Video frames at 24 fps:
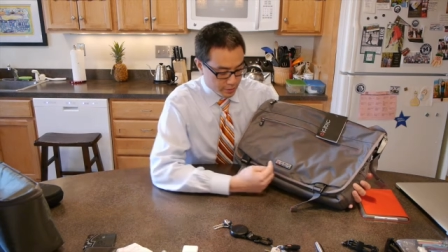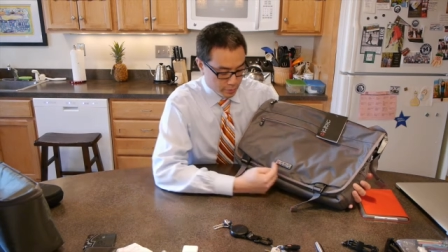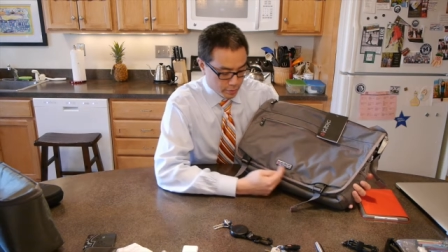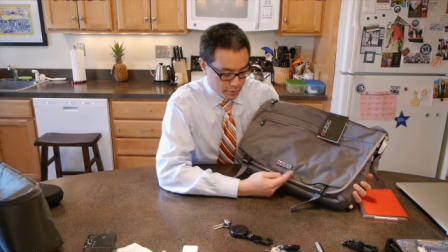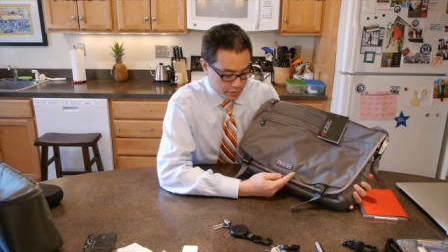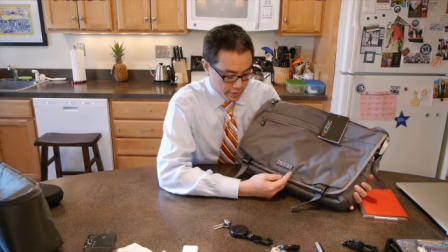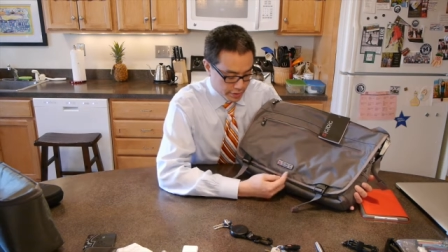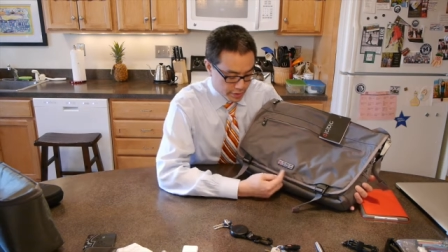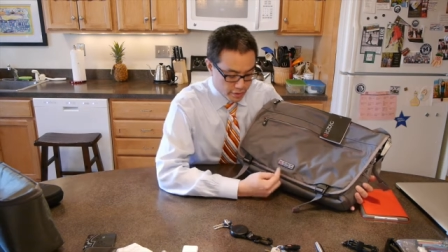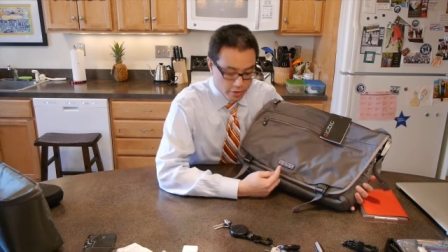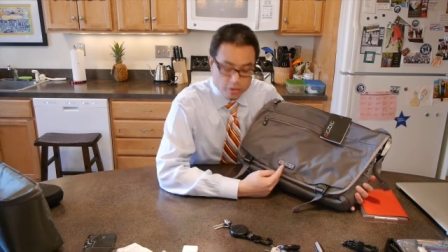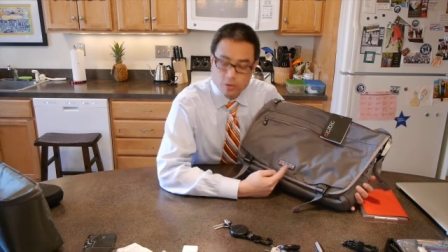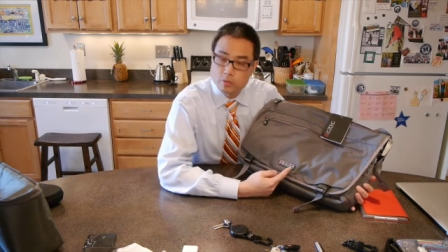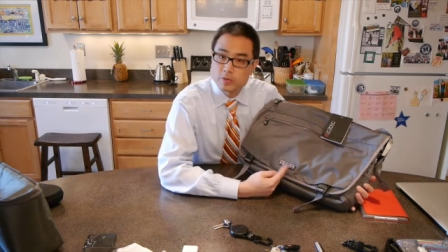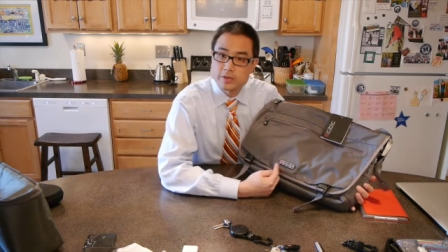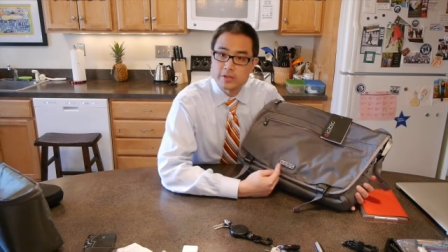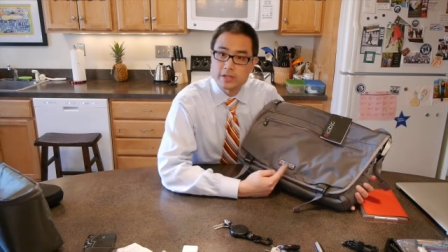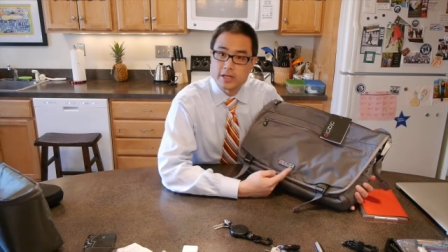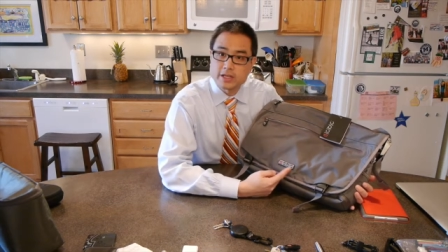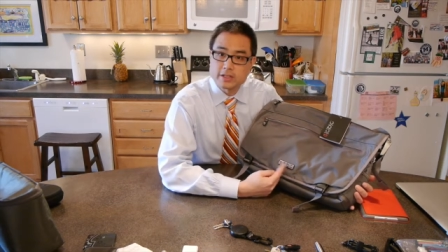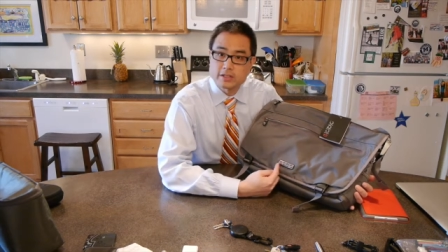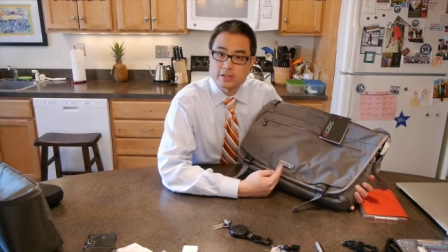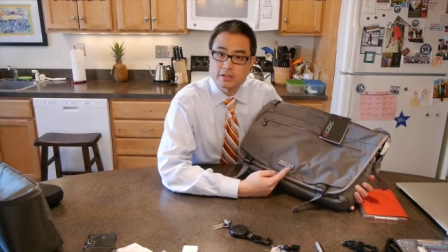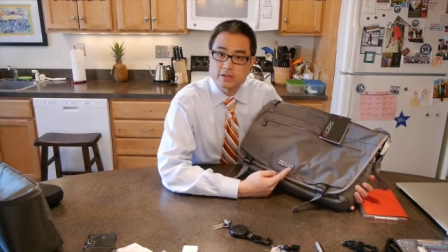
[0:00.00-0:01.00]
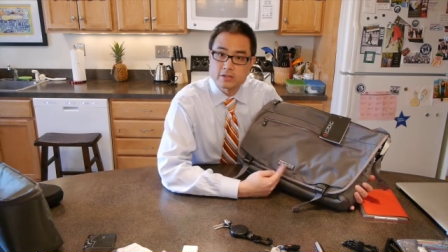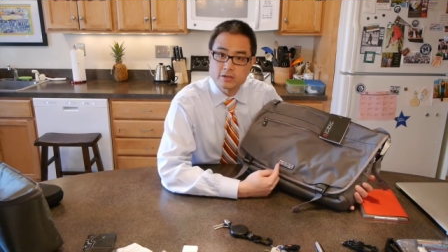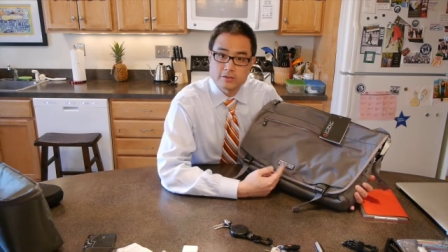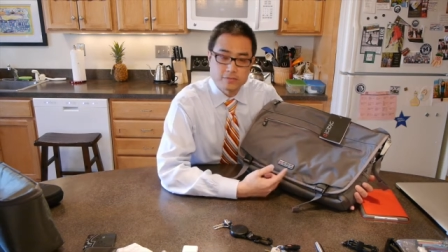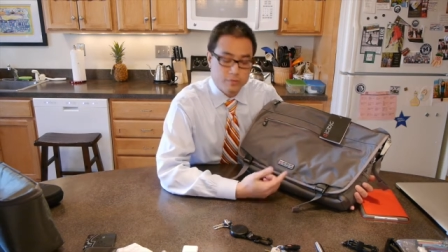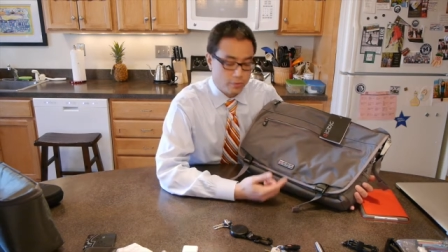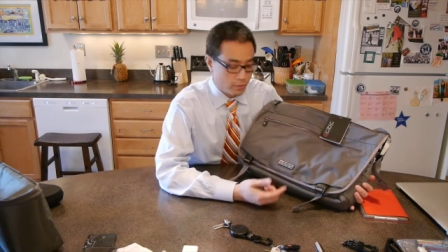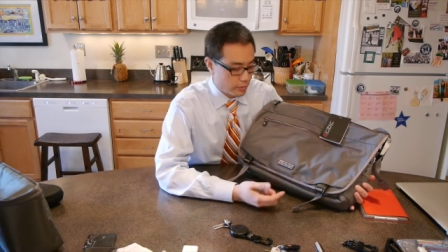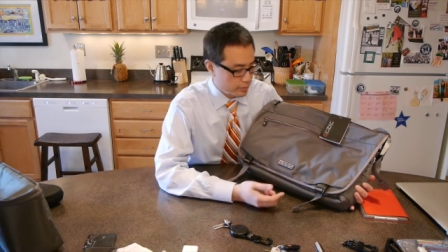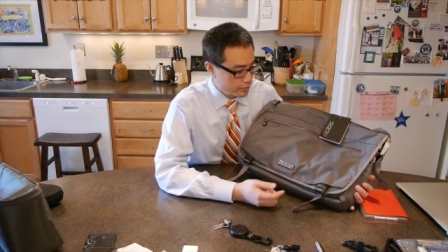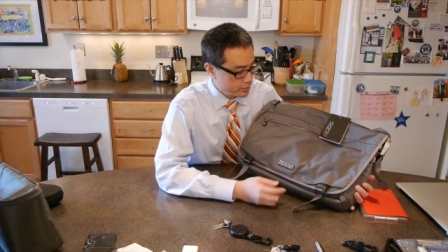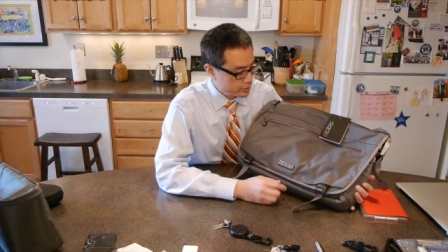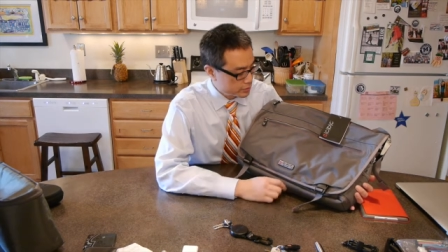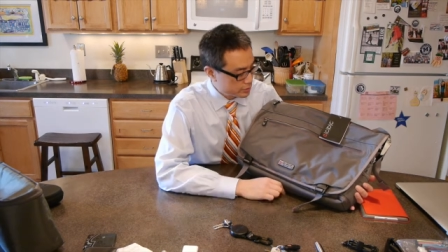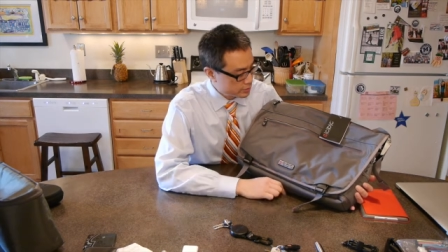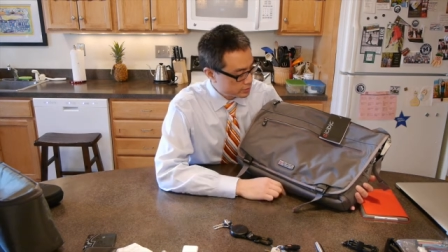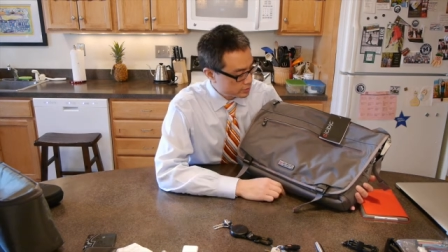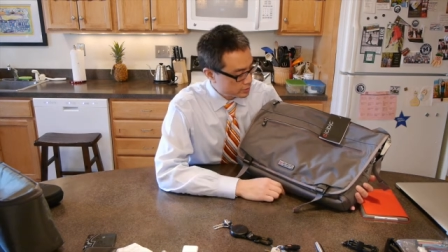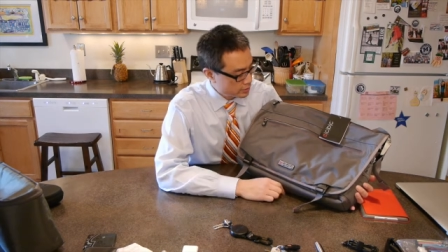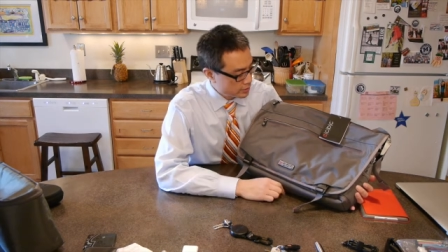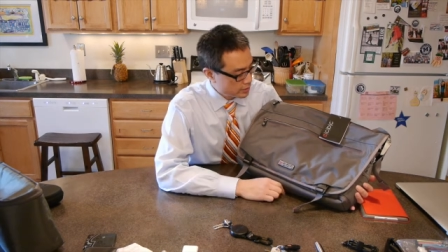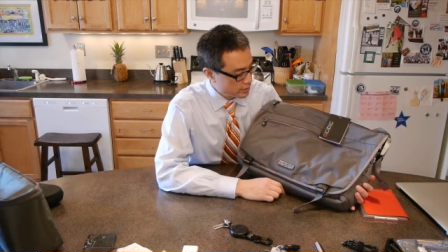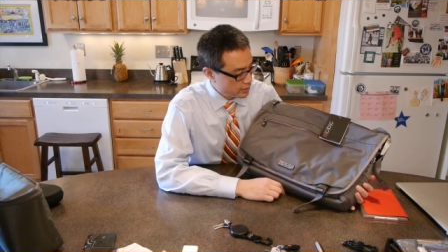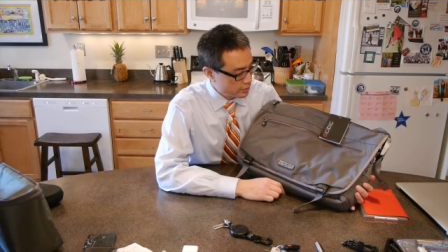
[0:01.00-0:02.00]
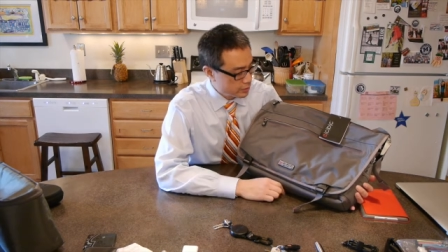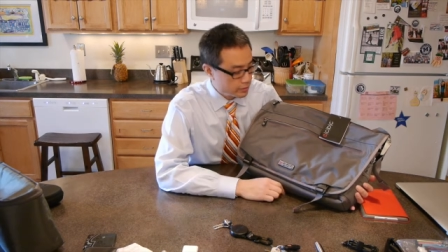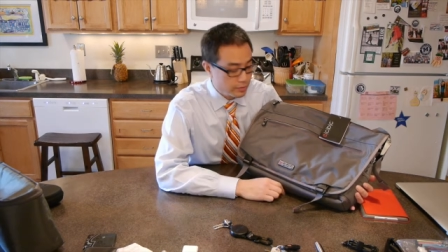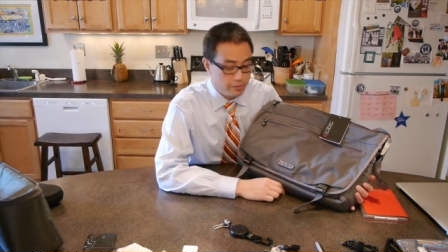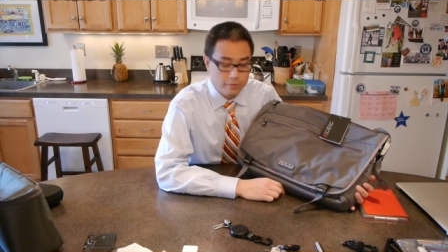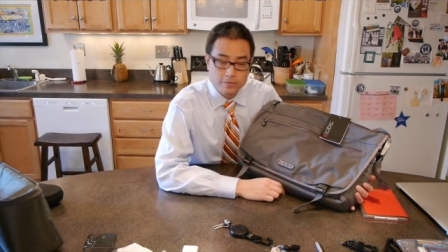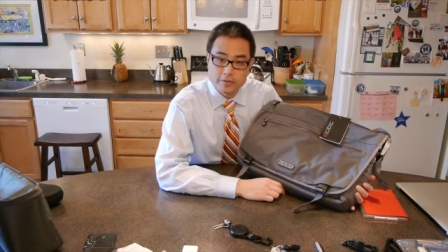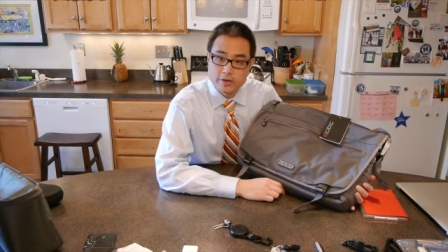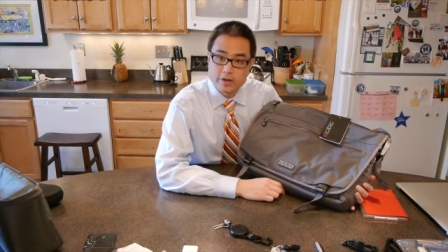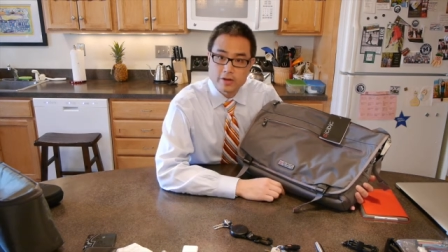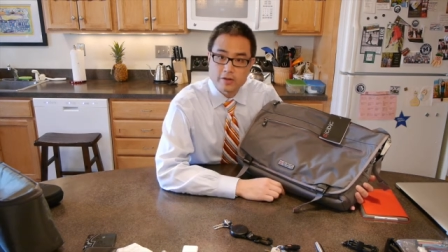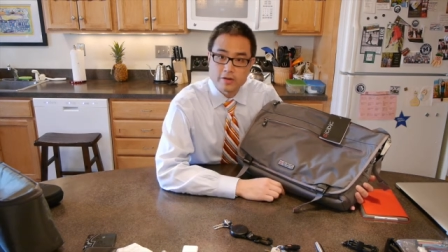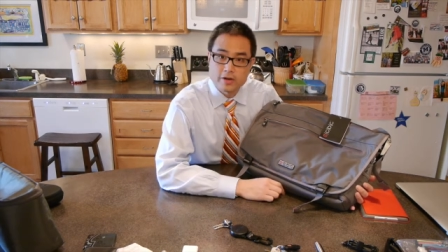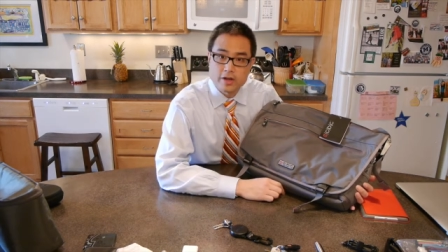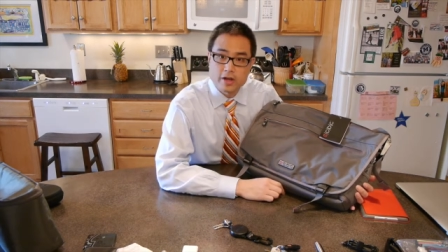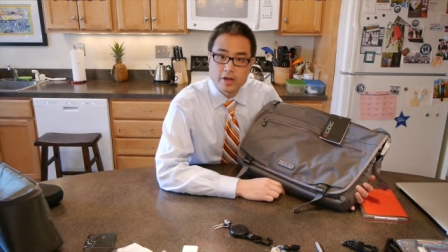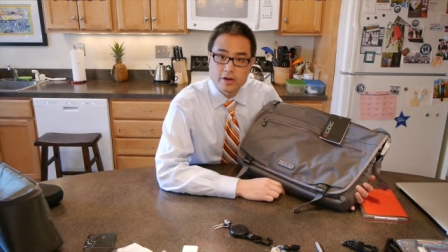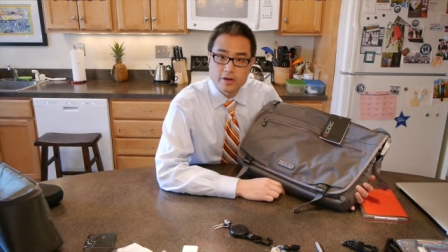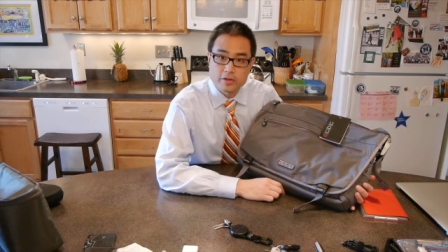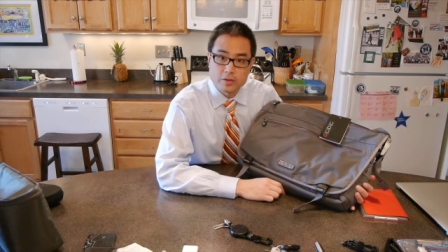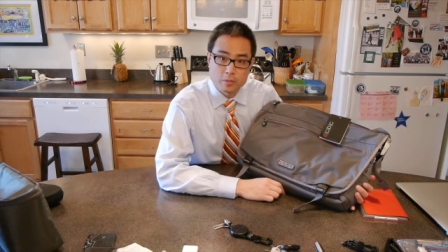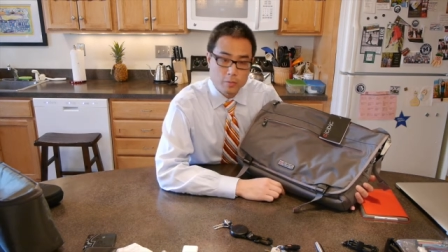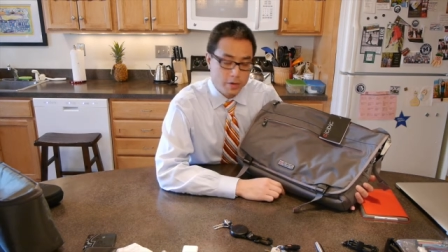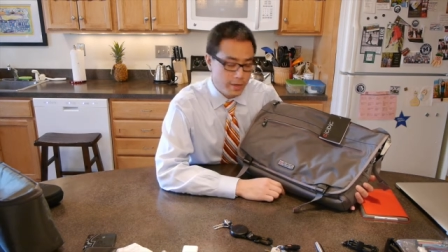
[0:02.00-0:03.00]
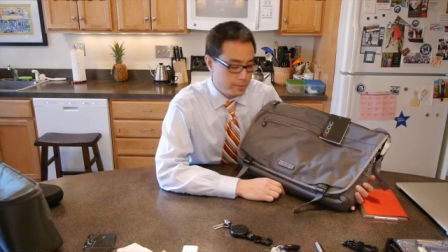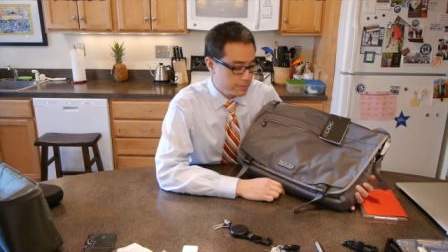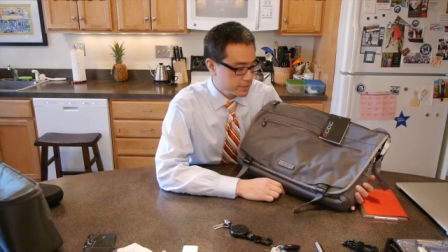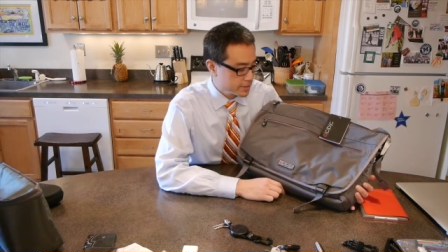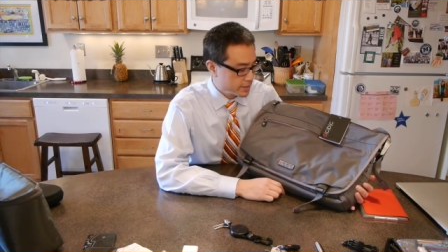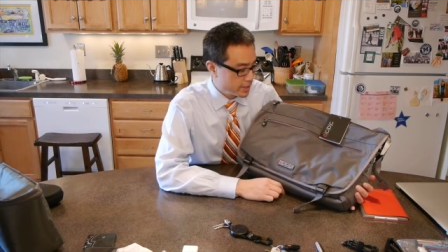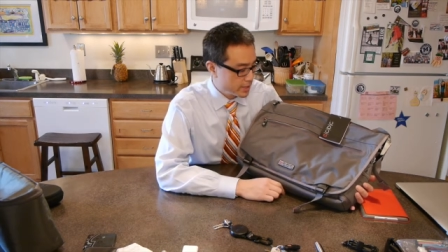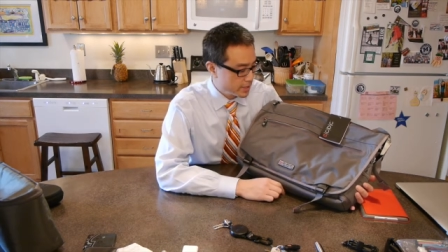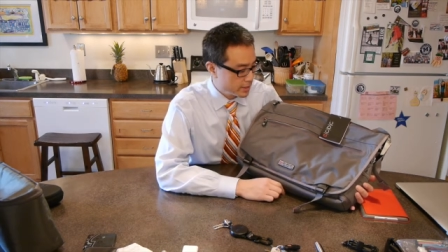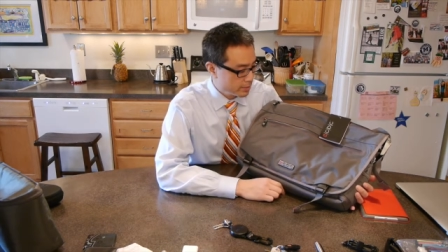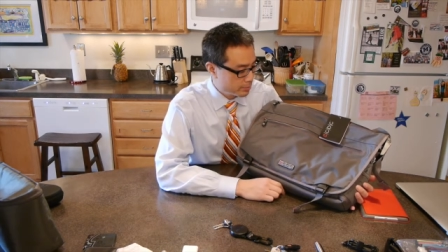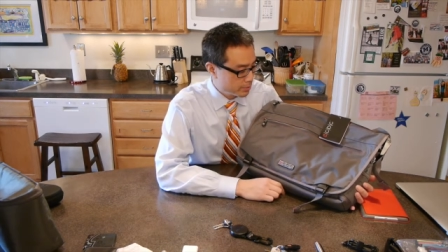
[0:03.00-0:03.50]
I wish I knew what that stood for. I couldn't figure it out on the website.